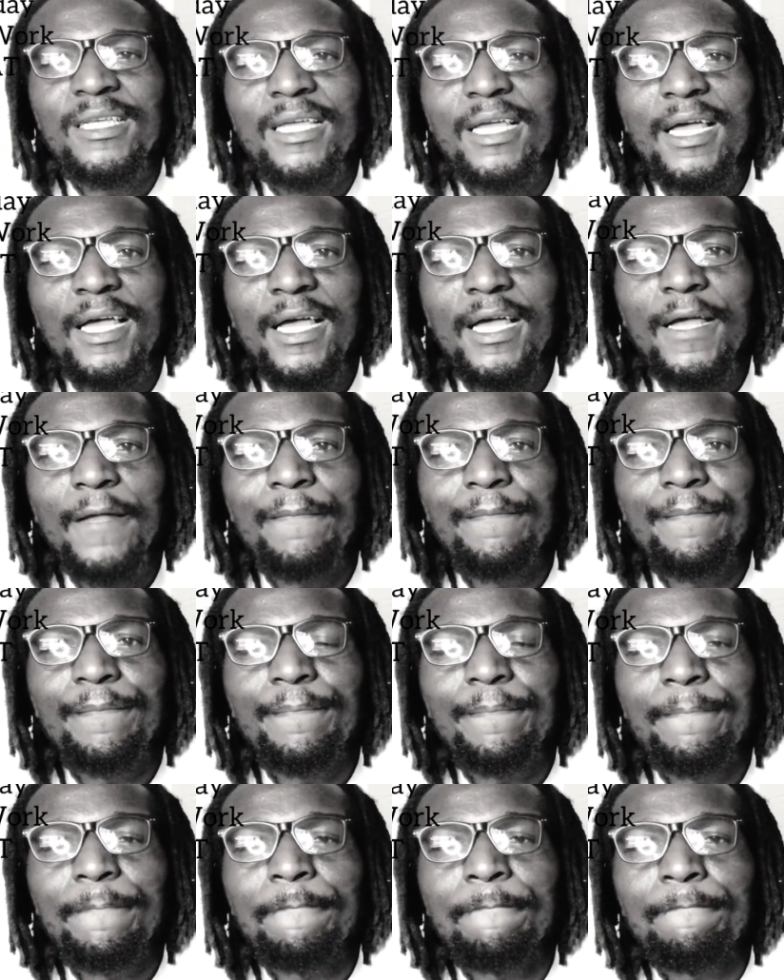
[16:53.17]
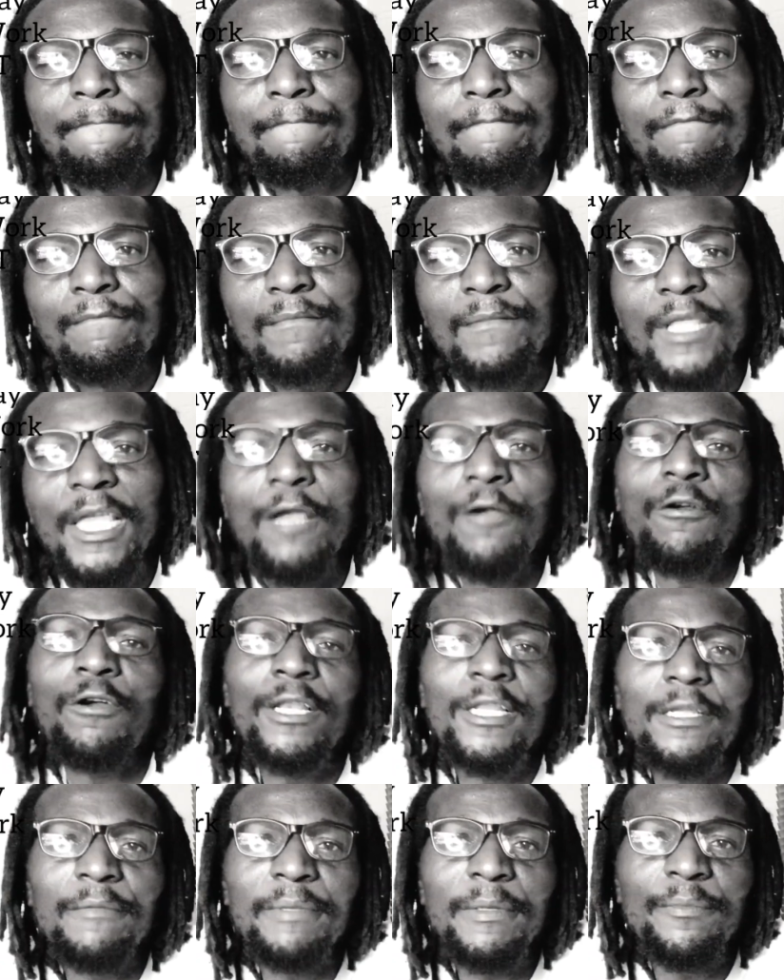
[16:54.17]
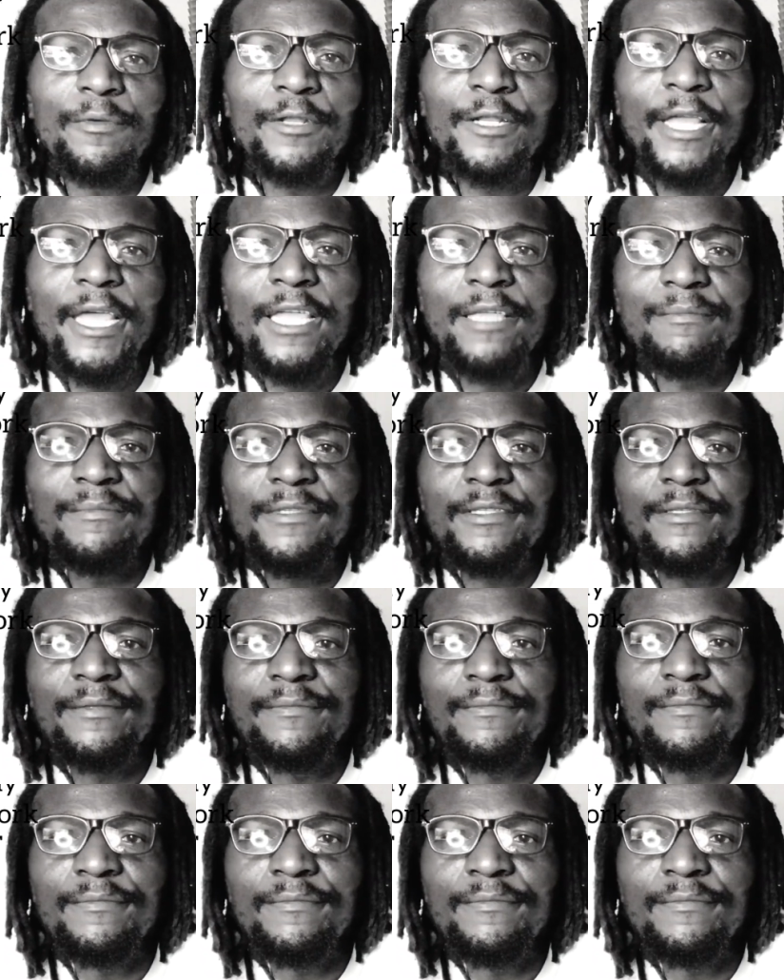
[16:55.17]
and calling people names,